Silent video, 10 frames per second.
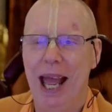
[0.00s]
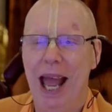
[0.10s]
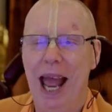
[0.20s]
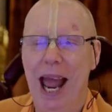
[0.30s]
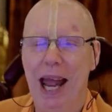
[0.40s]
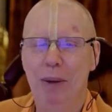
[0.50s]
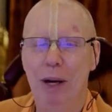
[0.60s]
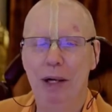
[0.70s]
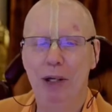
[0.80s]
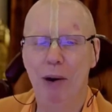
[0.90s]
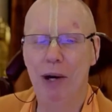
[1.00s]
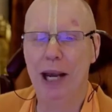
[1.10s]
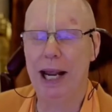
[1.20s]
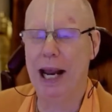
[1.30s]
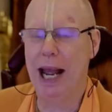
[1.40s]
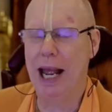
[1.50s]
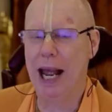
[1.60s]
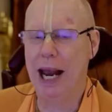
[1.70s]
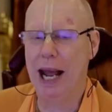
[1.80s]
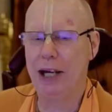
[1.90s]
And we are talking, and
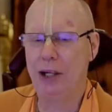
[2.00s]
I